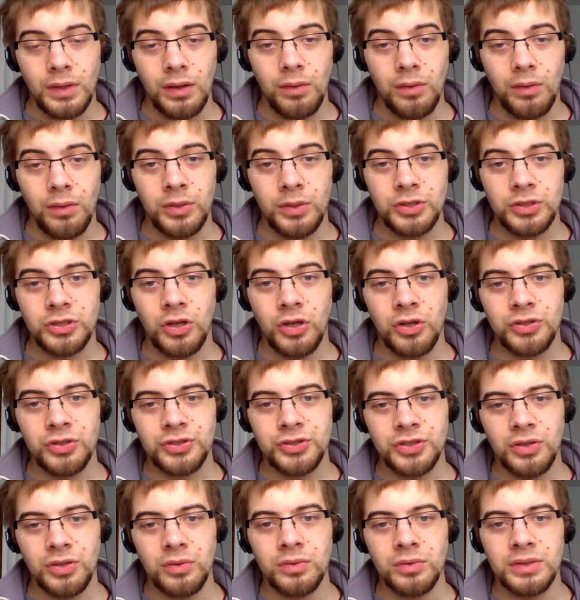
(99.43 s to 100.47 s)
Which
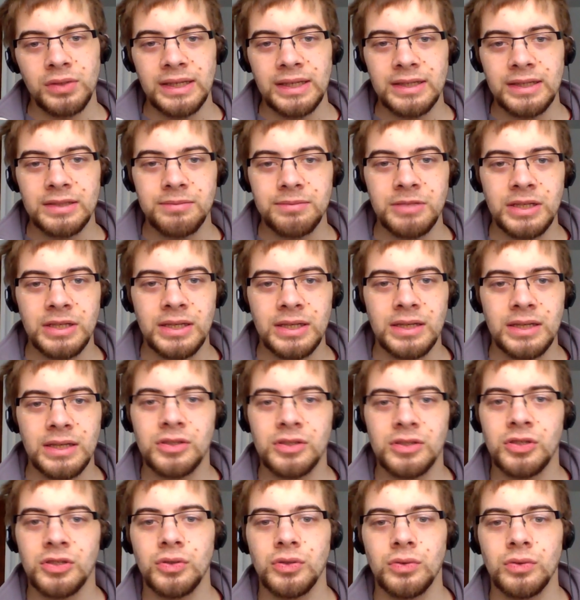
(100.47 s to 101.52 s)
also leads me
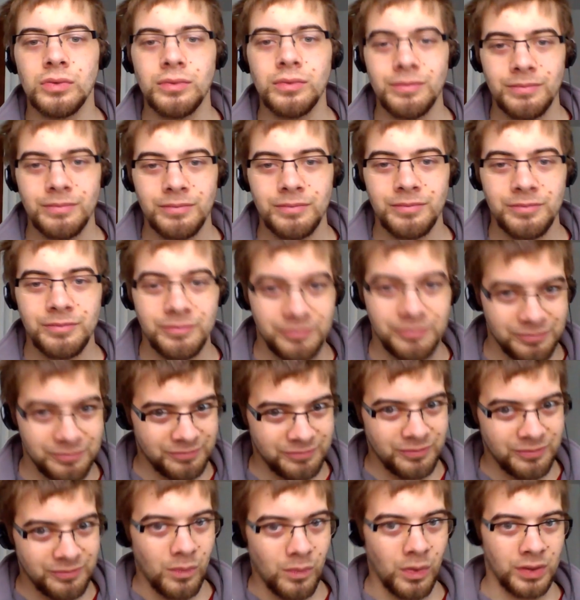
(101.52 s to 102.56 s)
into
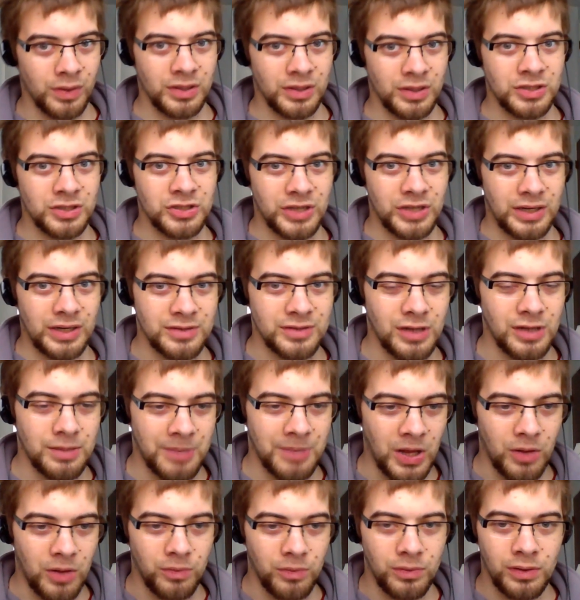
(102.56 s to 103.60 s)
what this channel is all
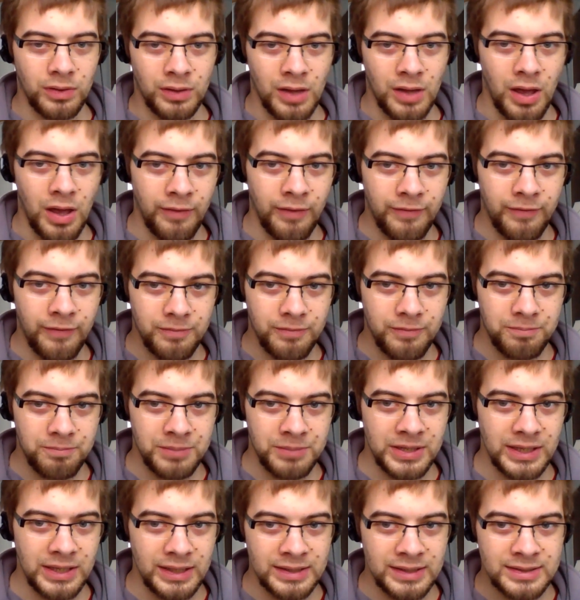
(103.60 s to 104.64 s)
about. Love,
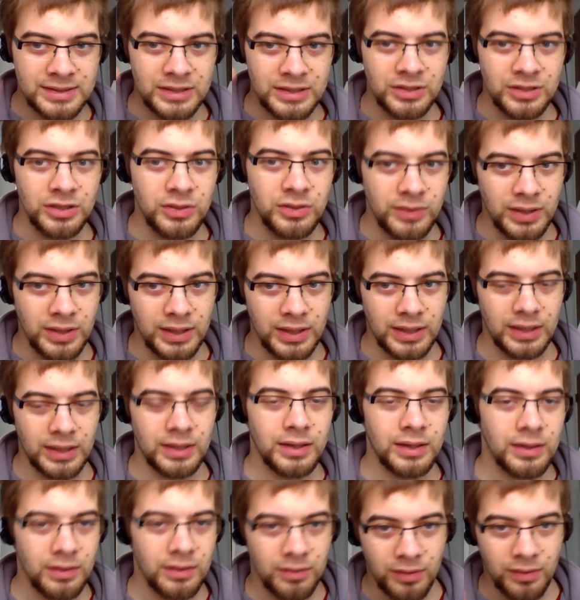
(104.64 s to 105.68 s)
peace, and unity.
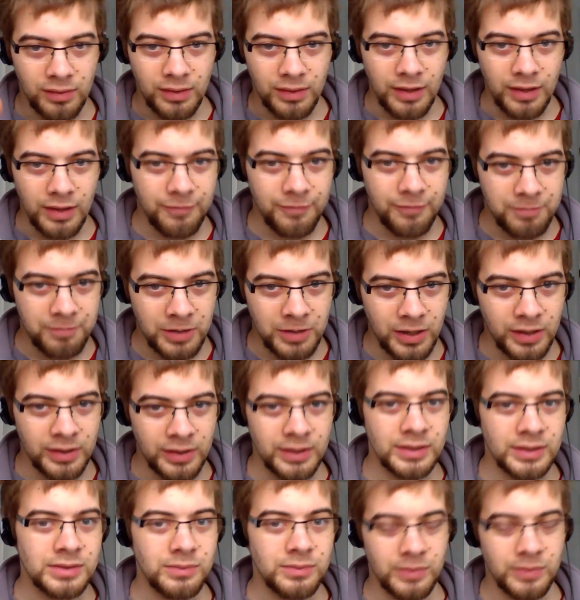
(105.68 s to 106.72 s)
The love part
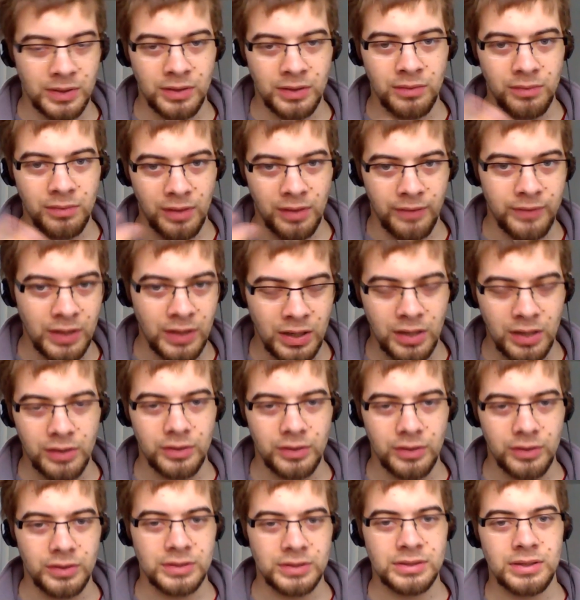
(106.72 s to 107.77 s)
is when you're loving
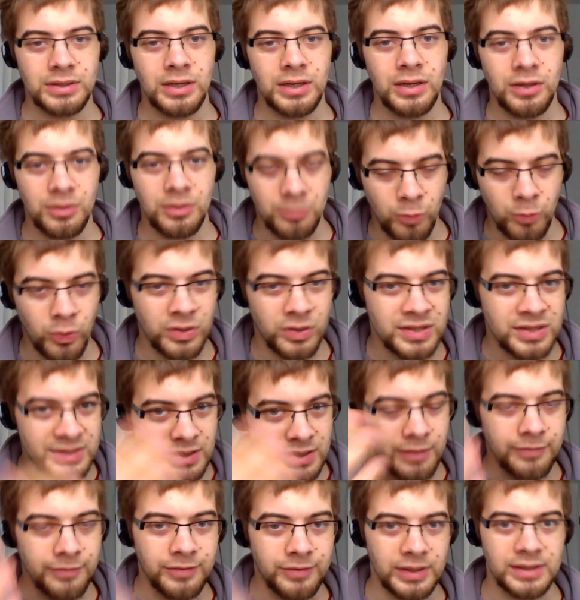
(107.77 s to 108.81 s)
others. You're more
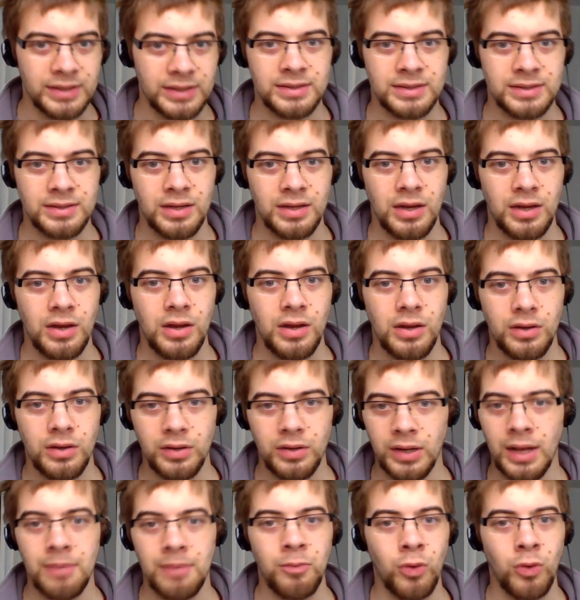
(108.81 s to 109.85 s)
selfless. You're
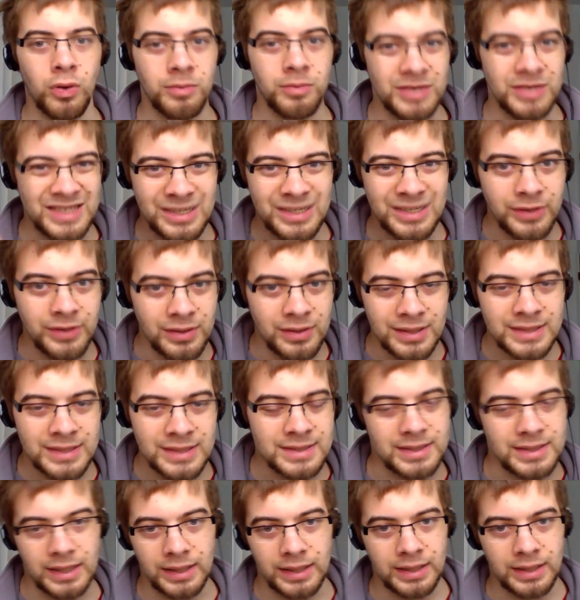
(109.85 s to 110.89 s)
not more
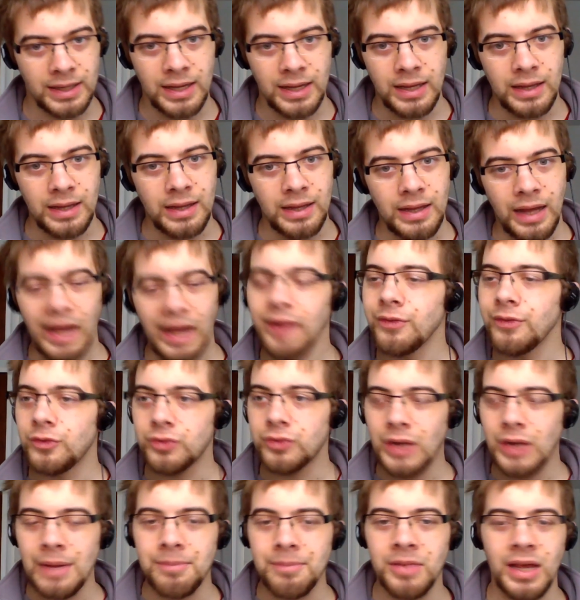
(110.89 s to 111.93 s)
materialistic. I've
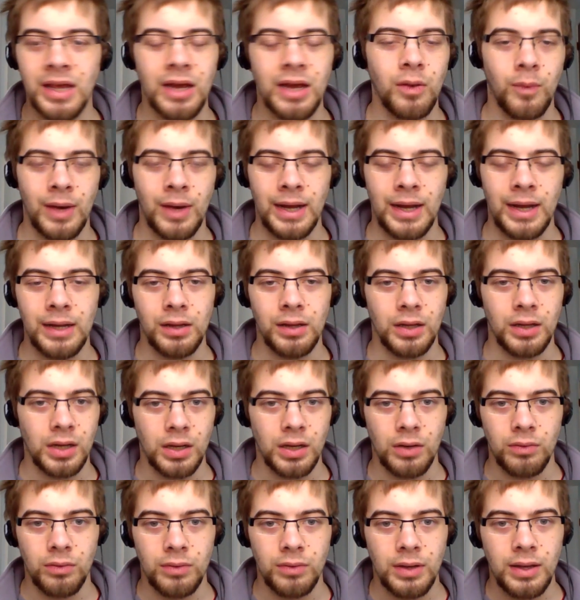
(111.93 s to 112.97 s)
dropped that a while
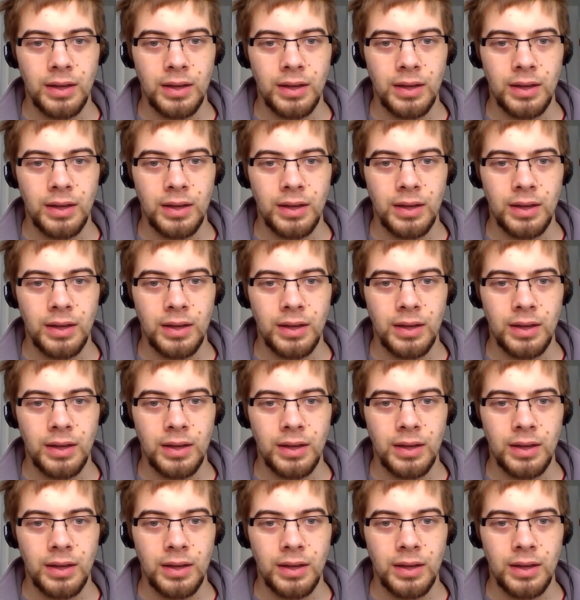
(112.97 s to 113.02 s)
ago.